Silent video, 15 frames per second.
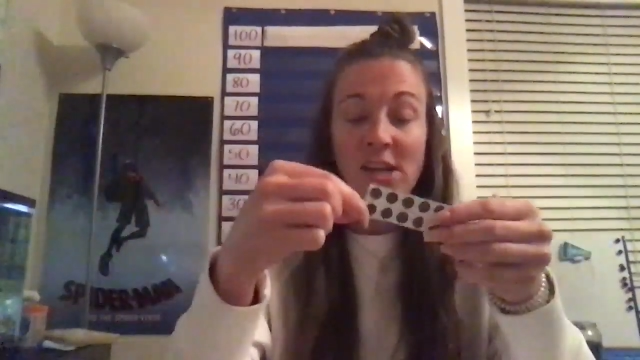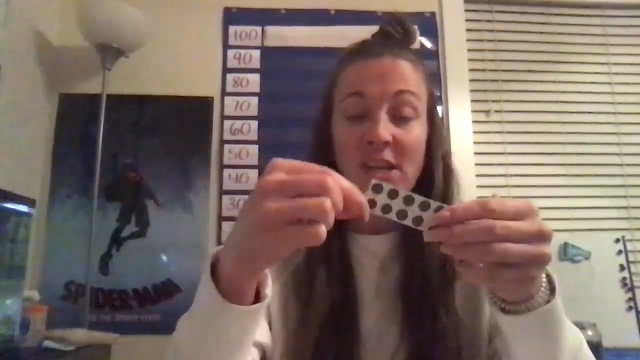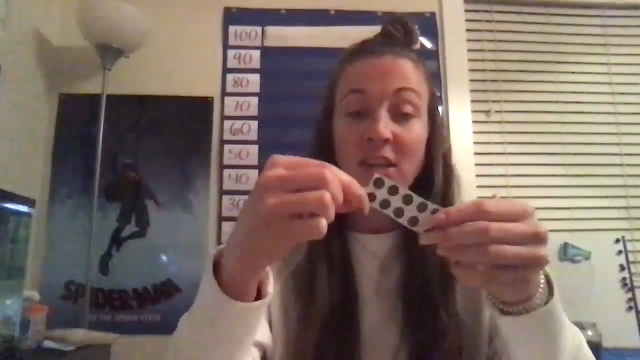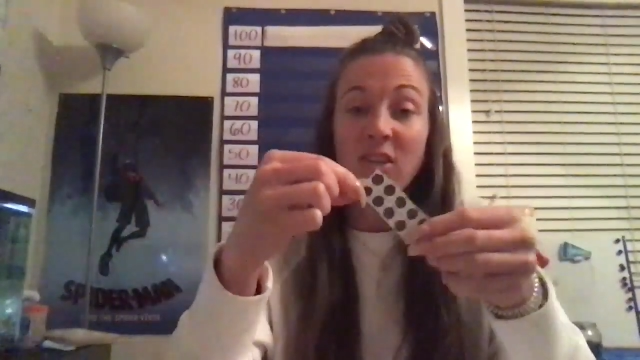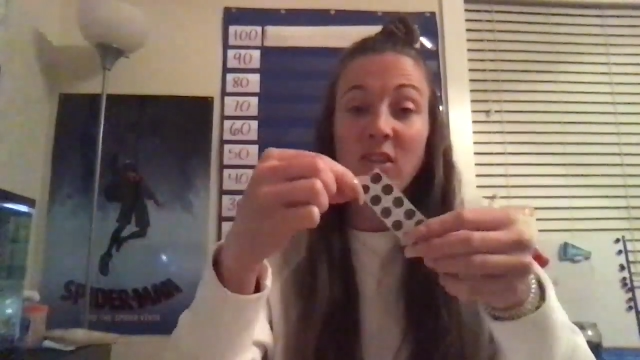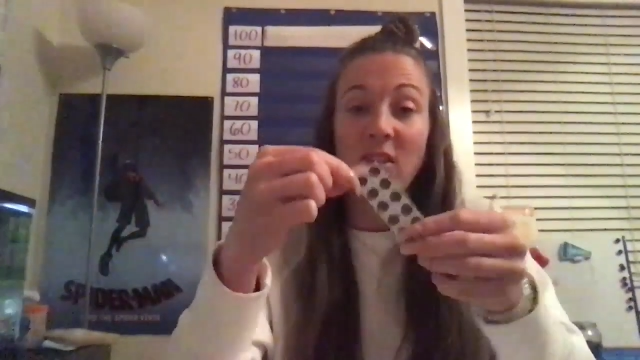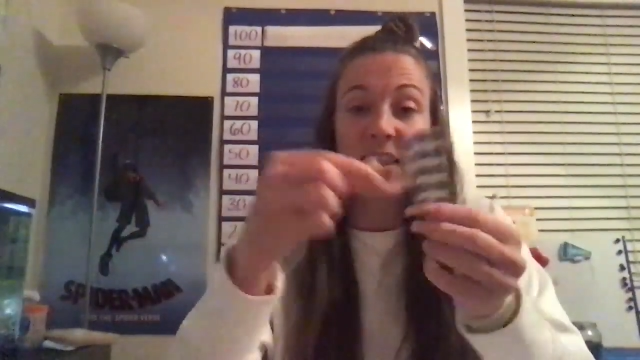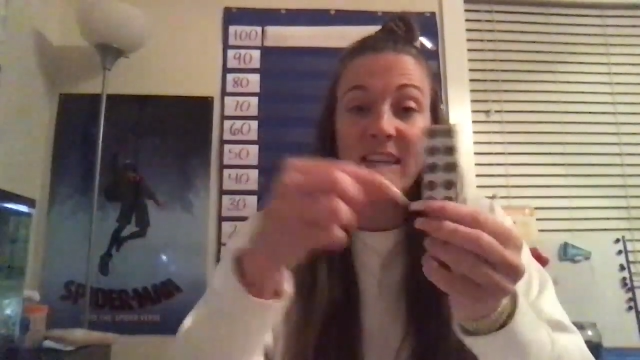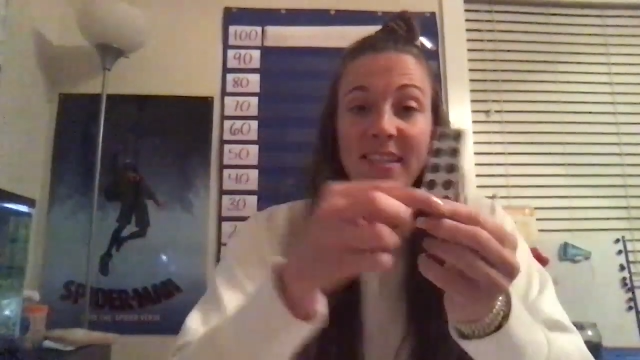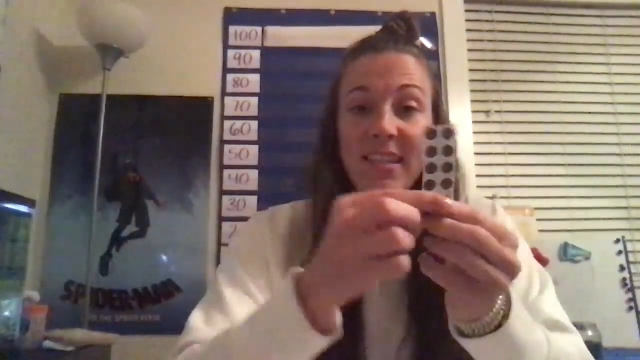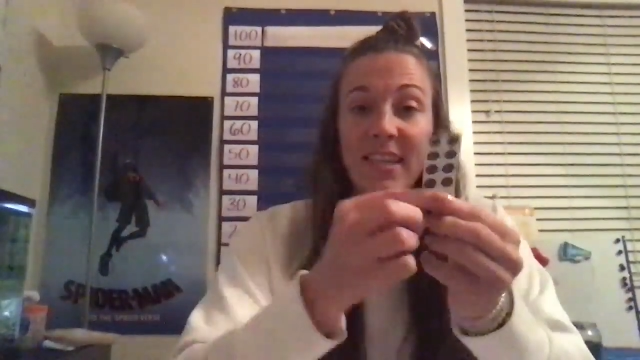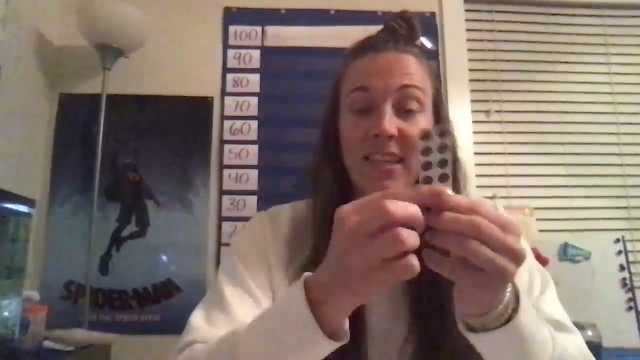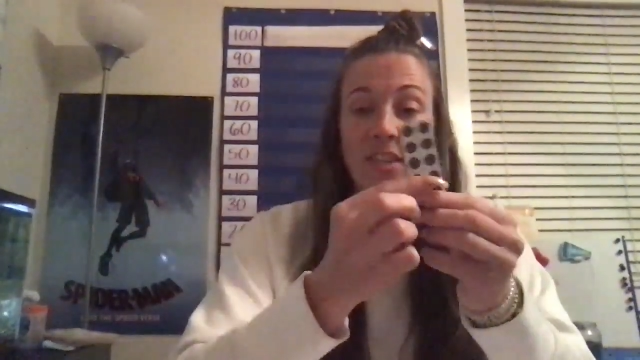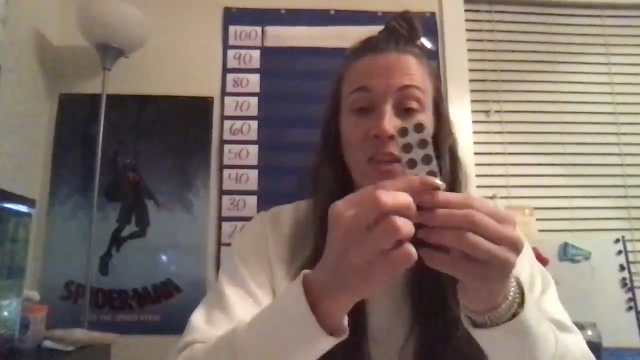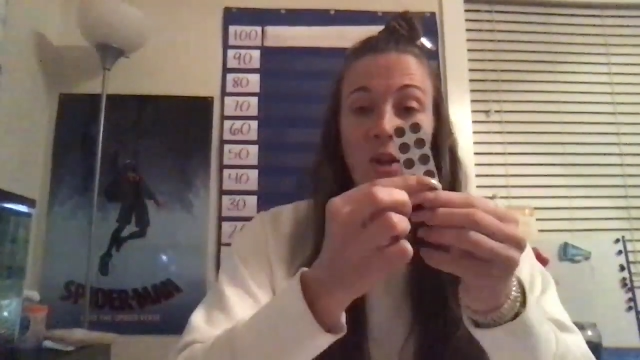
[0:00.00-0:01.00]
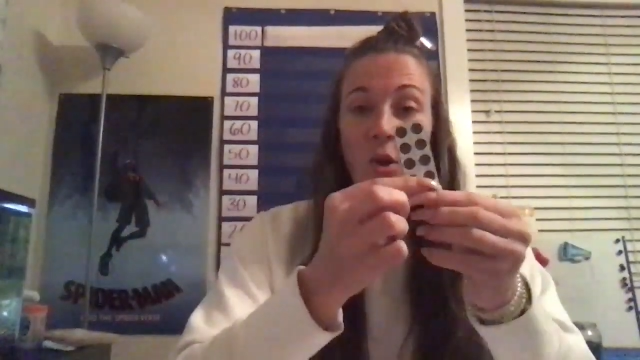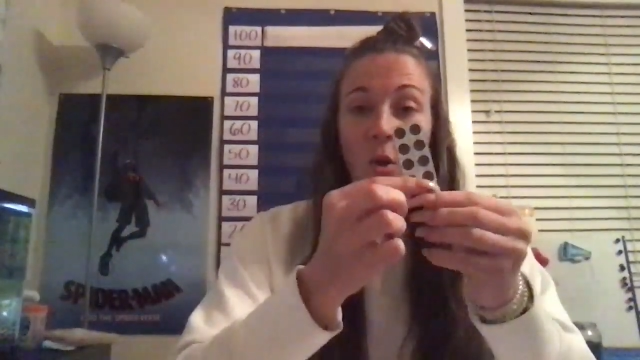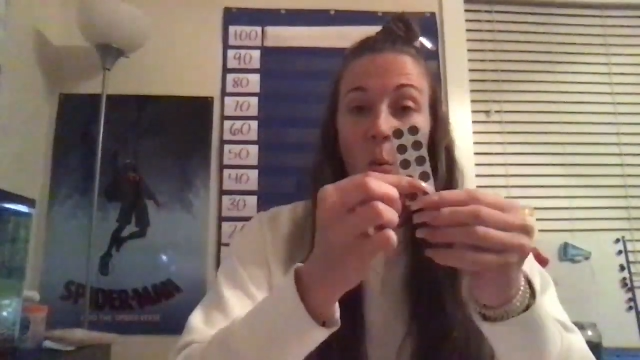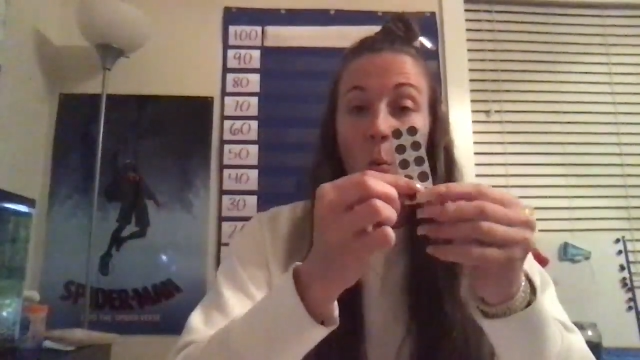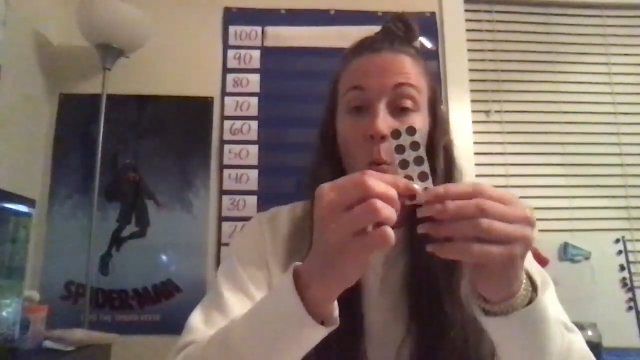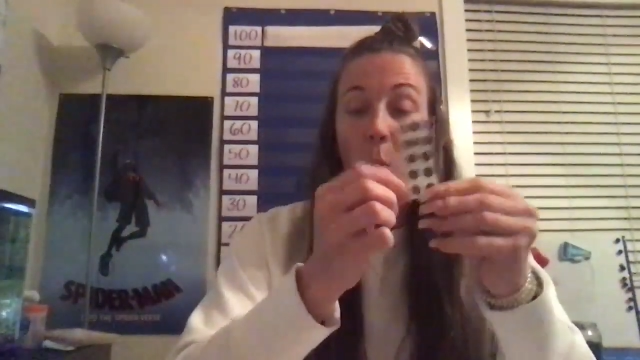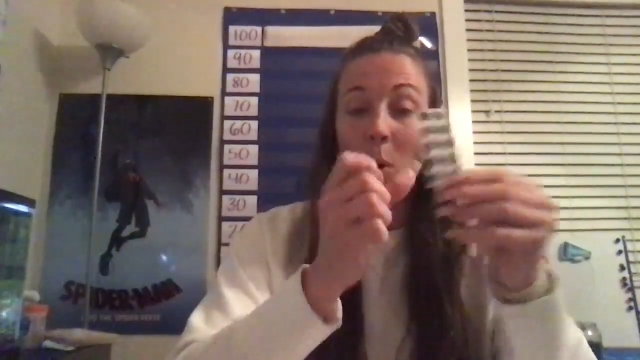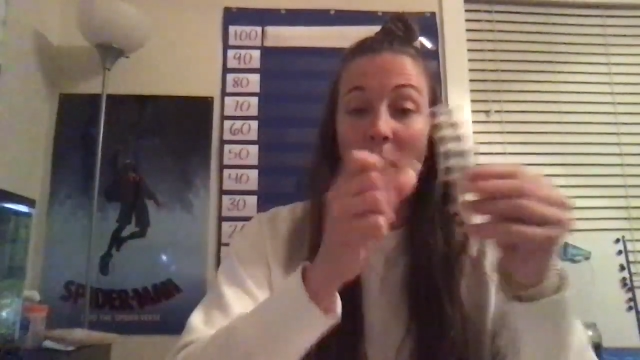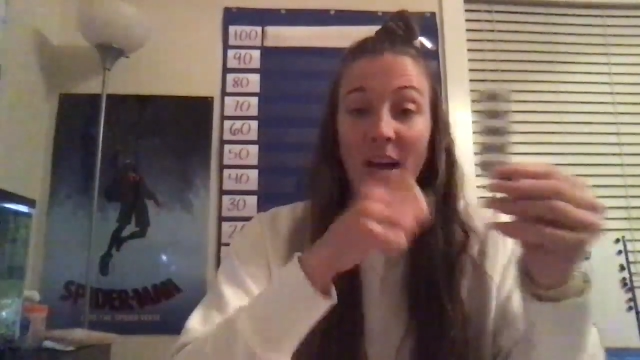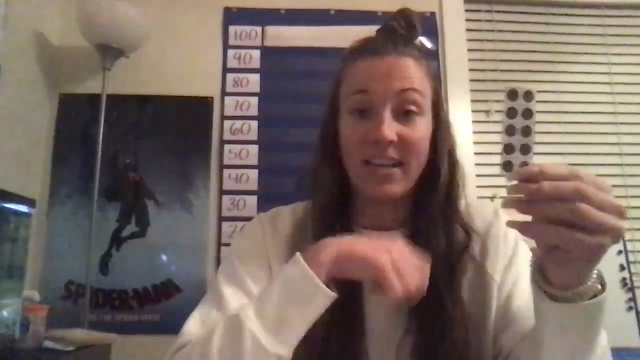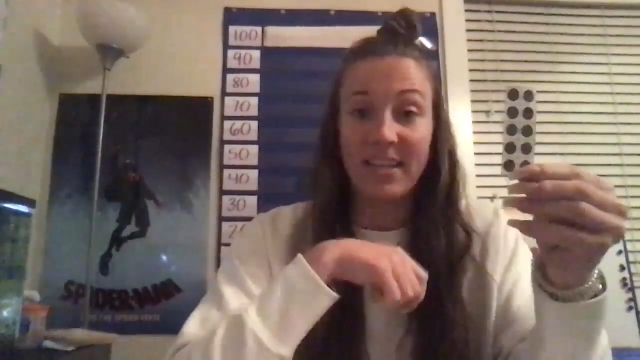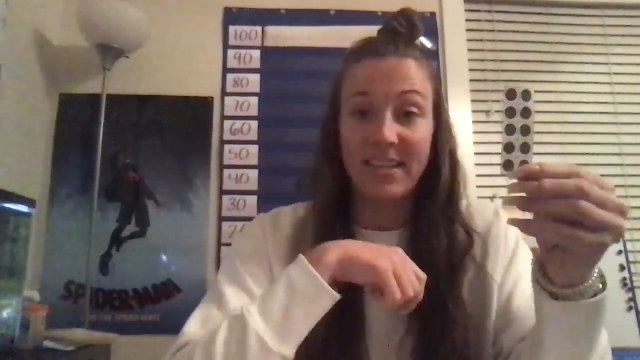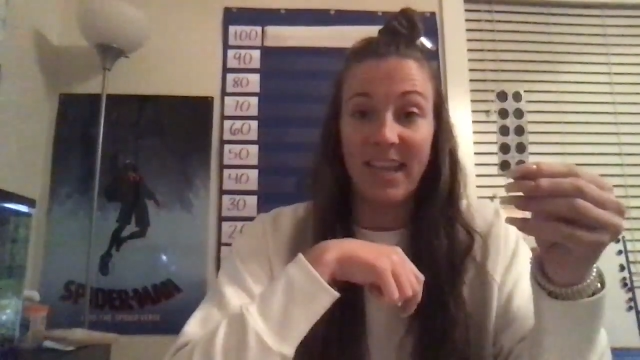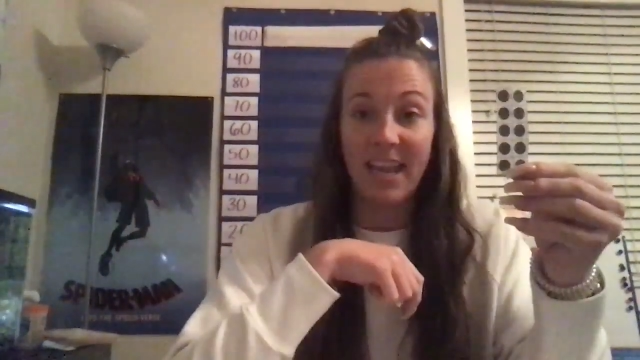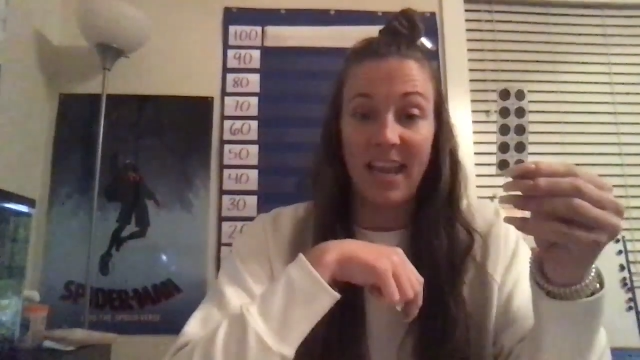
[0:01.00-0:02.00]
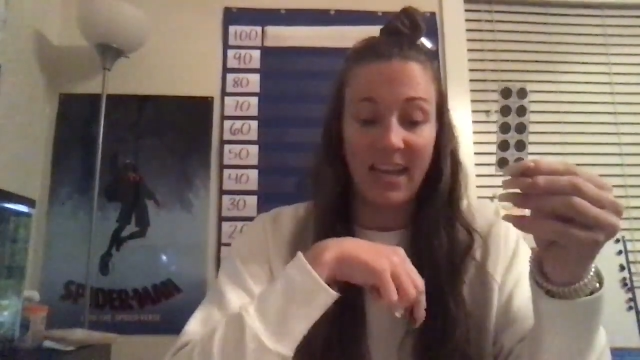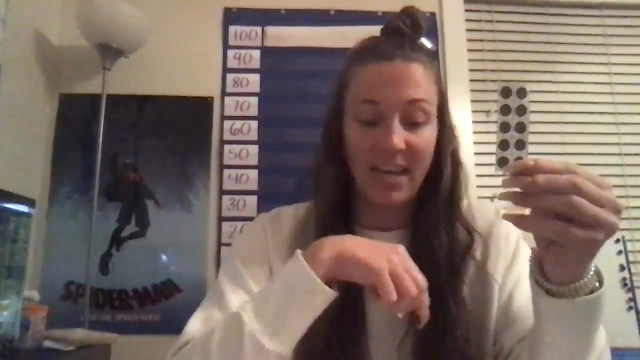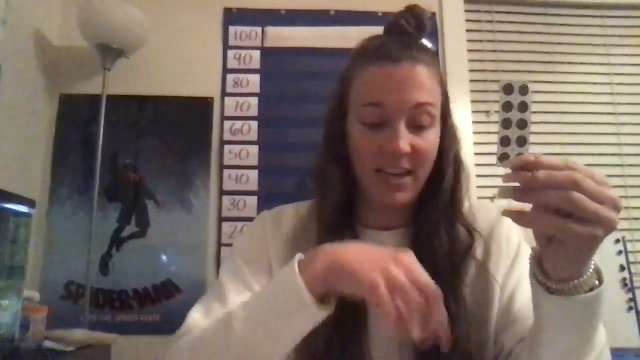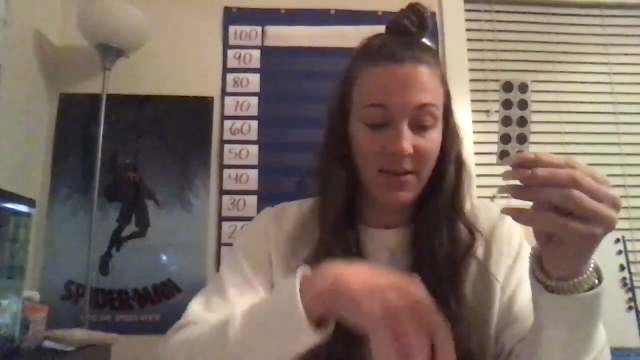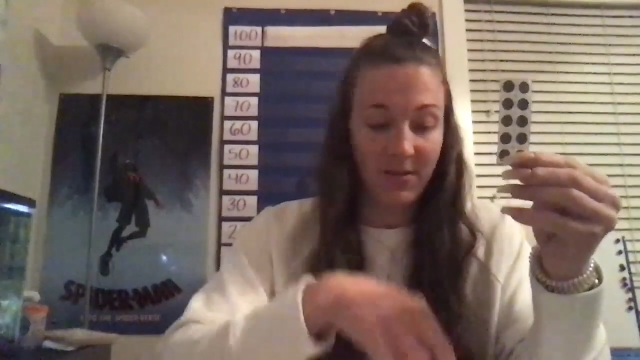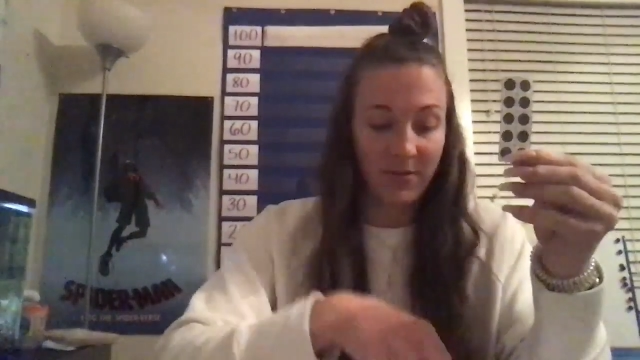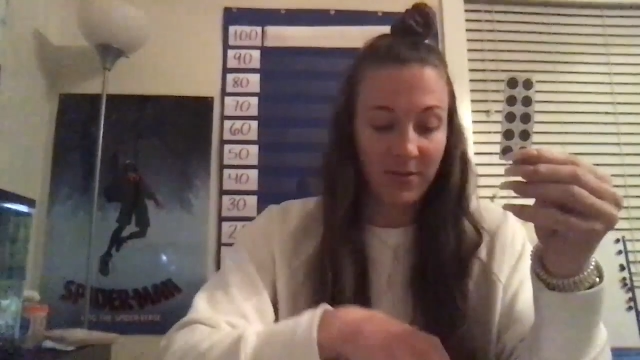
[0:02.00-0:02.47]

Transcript: So this is 110.